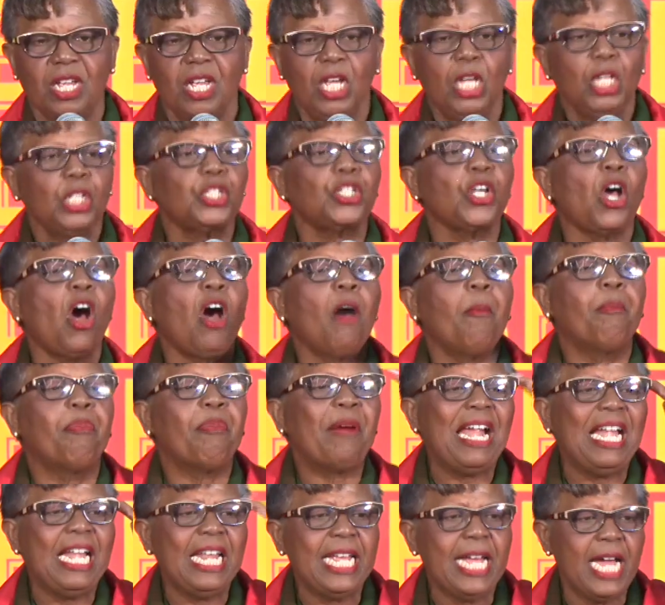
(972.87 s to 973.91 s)
So
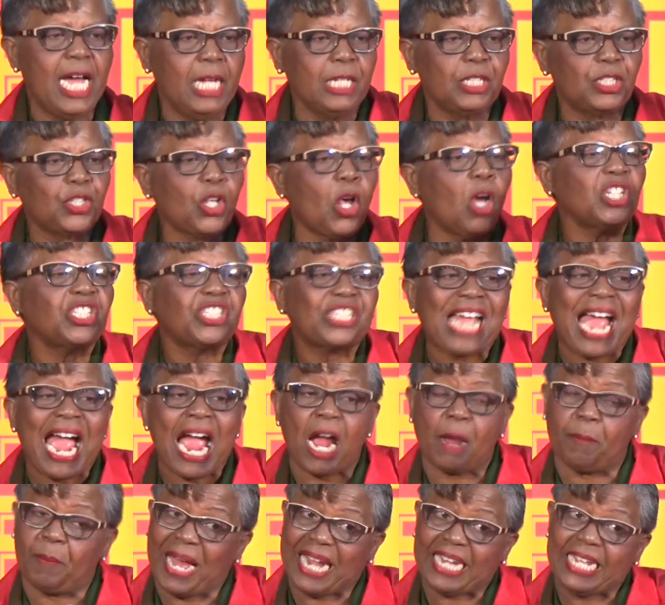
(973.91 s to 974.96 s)
brilliant, so
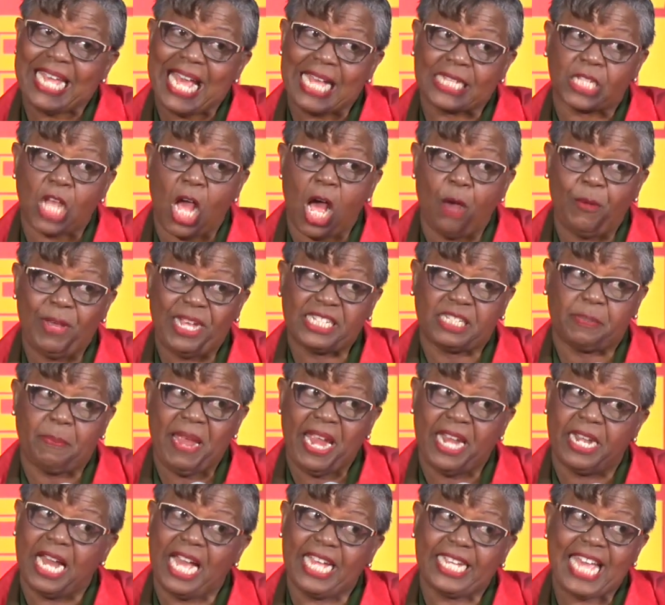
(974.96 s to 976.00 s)
sharp. But he has always
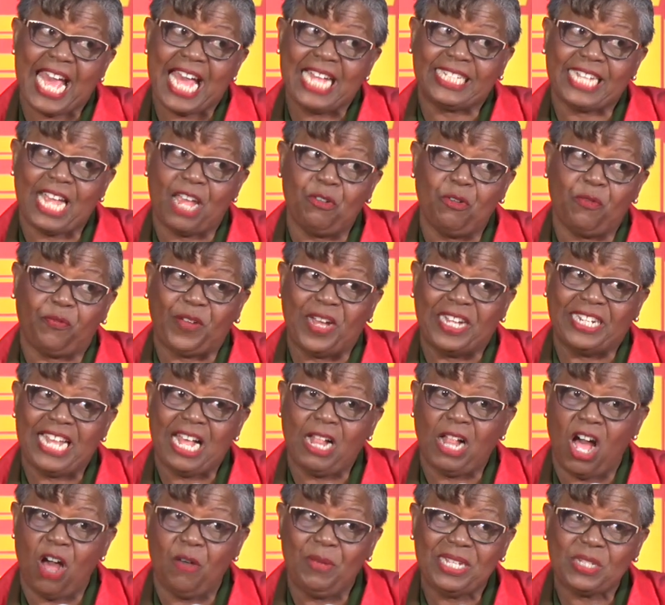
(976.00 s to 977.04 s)
been. I can't tell you who
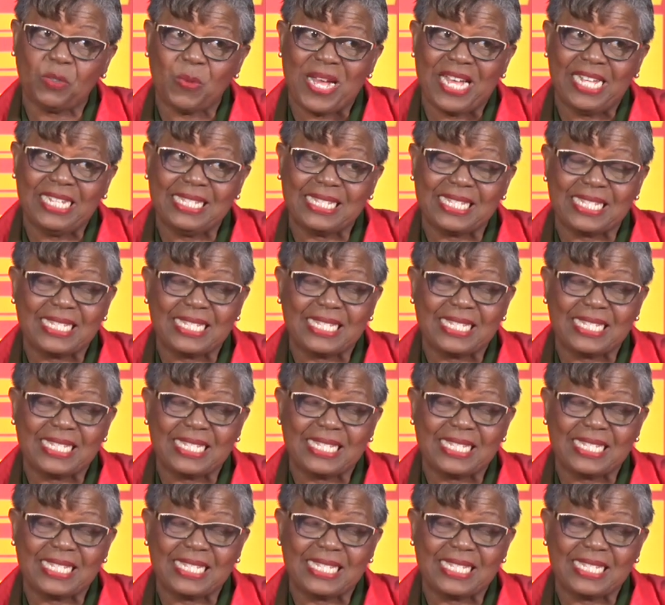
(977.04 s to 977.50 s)
Fundel always was.